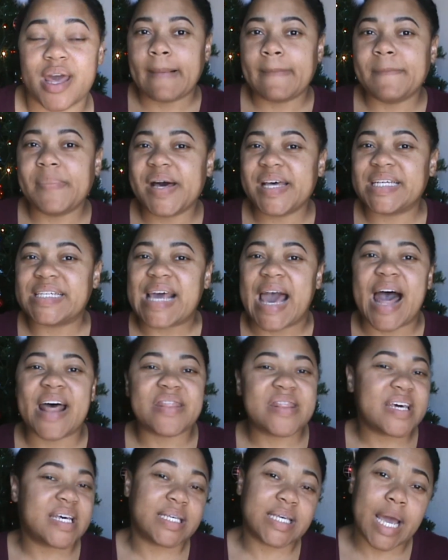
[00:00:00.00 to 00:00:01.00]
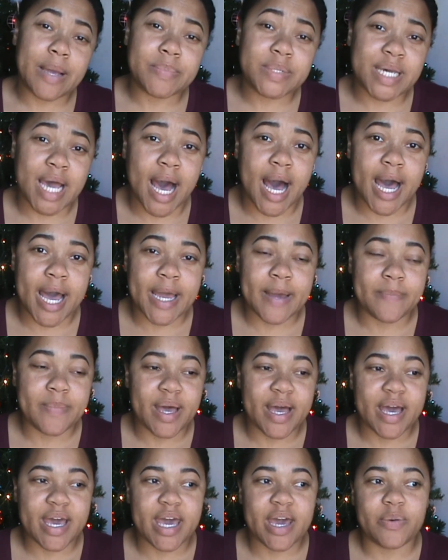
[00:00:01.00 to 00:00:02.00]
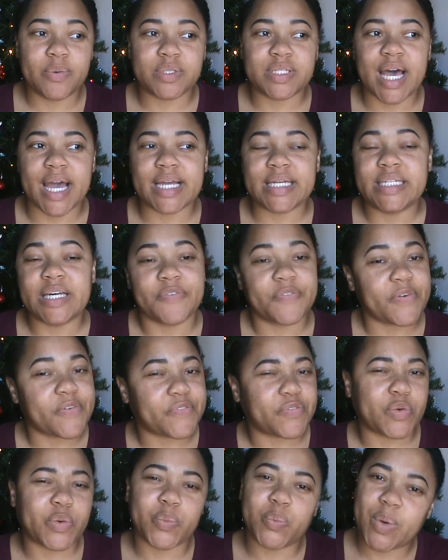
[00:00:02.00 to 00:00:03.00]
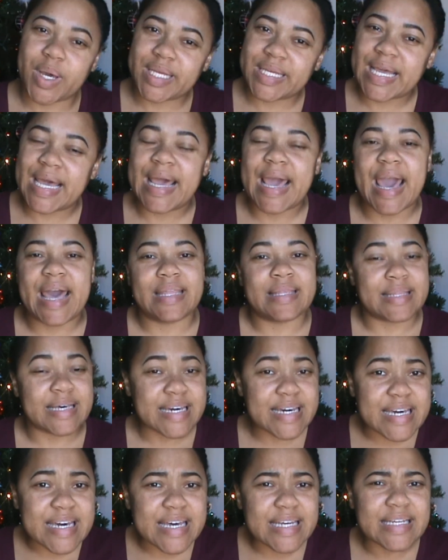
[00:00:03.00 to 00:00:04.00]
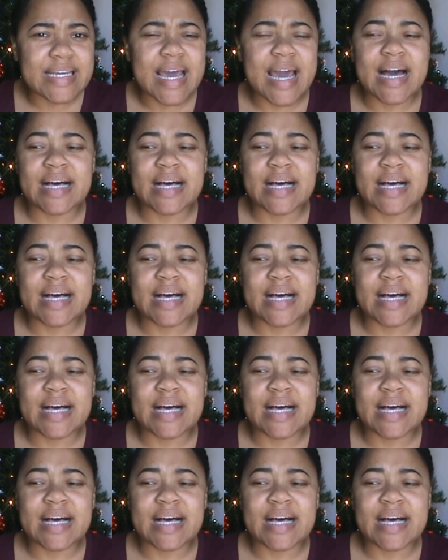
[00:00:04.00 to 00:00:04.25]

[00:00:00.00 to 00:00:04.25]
But at the same time, it was like different for Whitney and Lincoln.